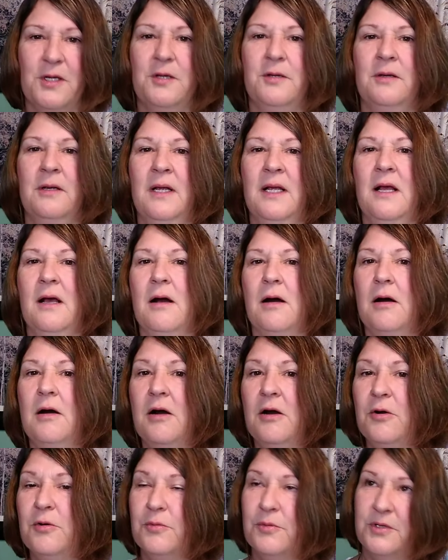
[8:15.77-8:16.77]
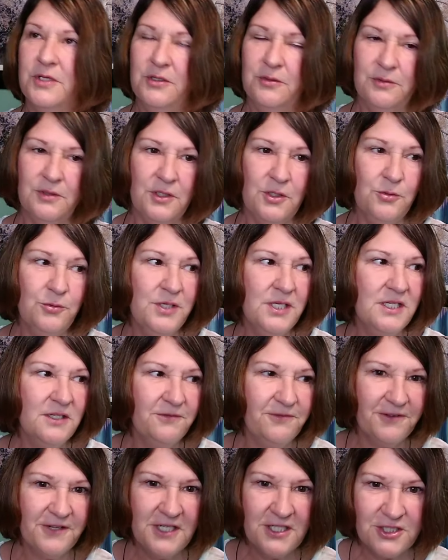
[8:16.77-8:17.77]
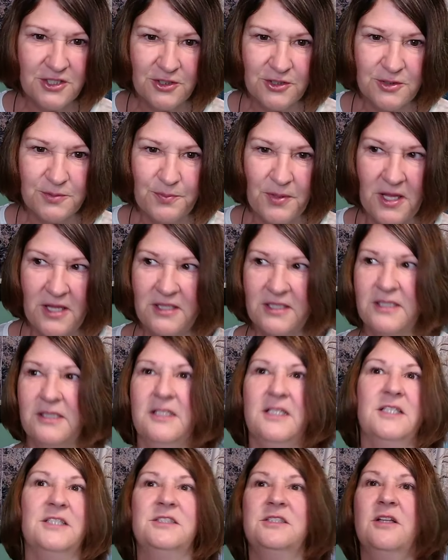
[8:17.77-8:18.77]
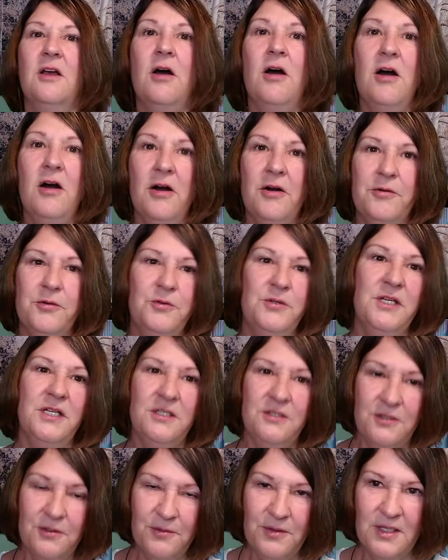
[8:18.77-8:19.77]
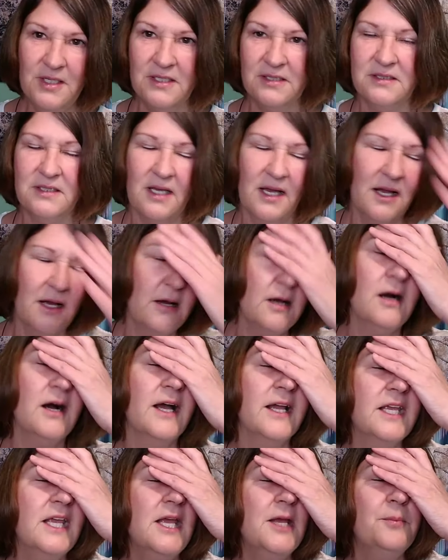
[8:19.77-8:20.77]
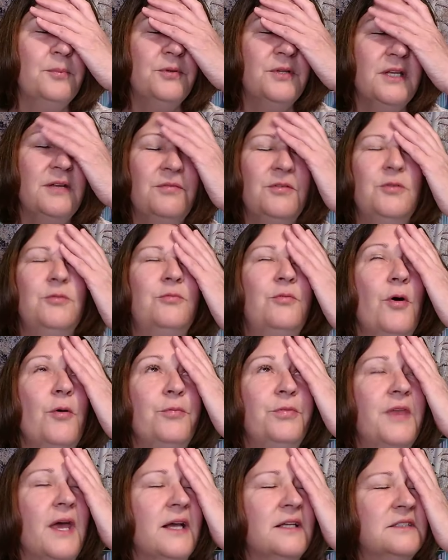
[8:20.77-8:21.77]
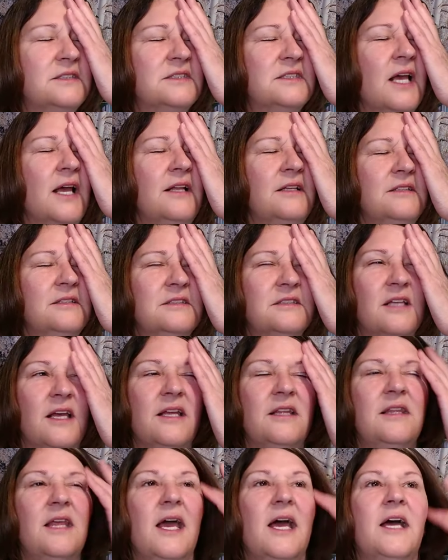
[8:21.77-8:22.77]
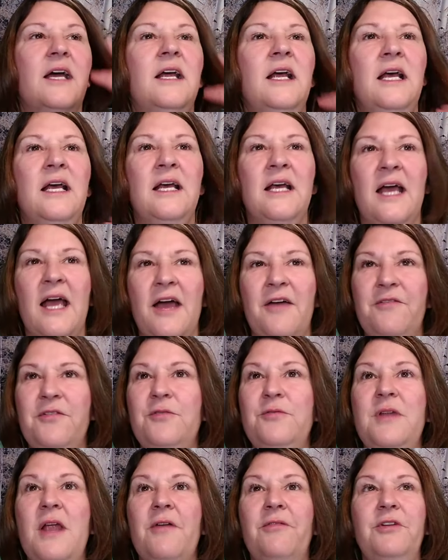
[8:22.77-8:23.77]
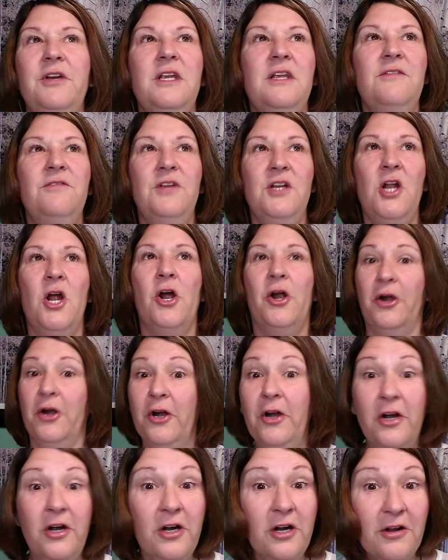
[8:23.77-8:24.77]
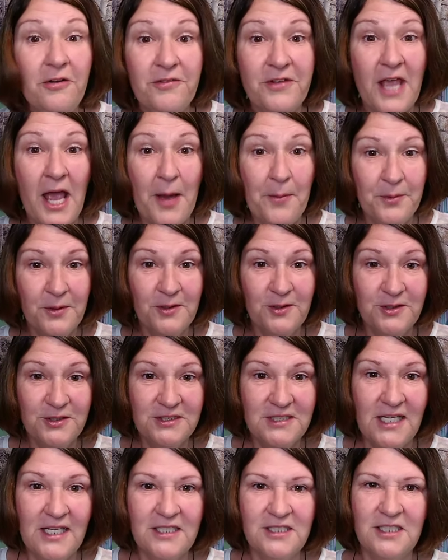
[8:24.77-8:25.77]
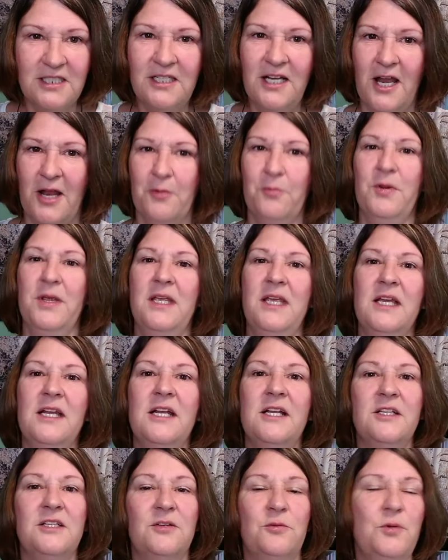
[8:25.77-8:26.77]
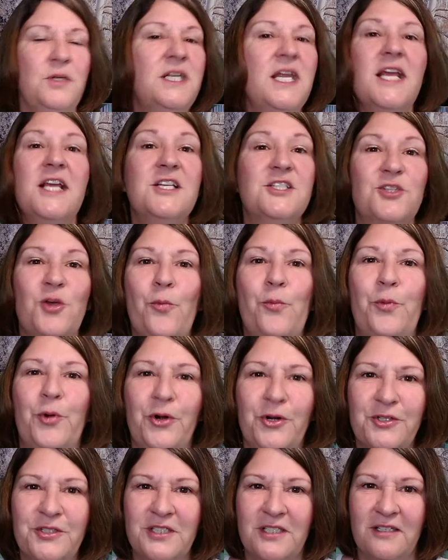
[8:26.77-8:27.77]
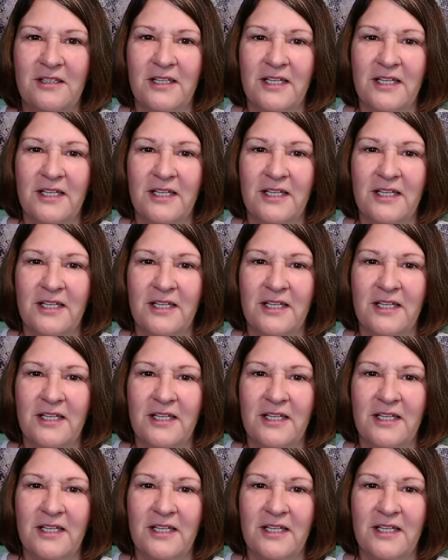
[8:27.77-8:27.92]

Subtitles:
Oh, you didn't finish your spelling list. Oh, you didn't do this. Oh, I can't believe you wrote that sentence like that. Have you never even heard of capitalization? And we get it. We take it so personally.